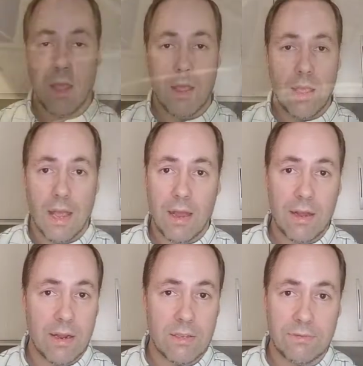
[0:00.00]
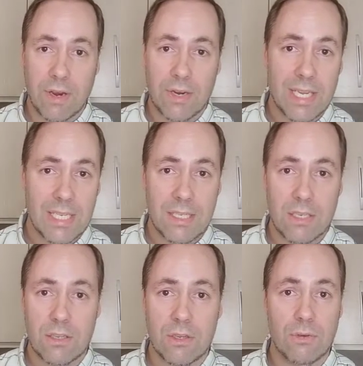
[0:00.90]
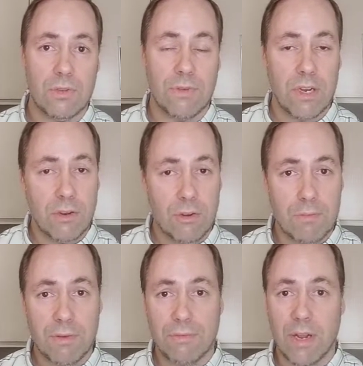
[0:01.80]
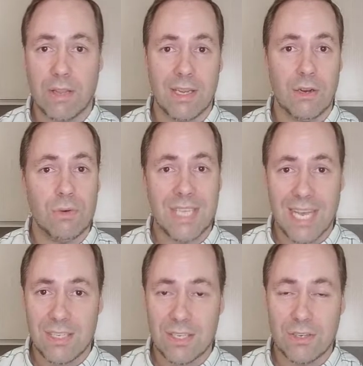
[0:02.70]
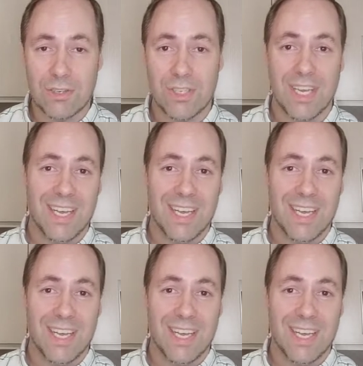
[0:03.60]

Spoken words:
And it is very easy to use, very newbie friendly, no tech skills.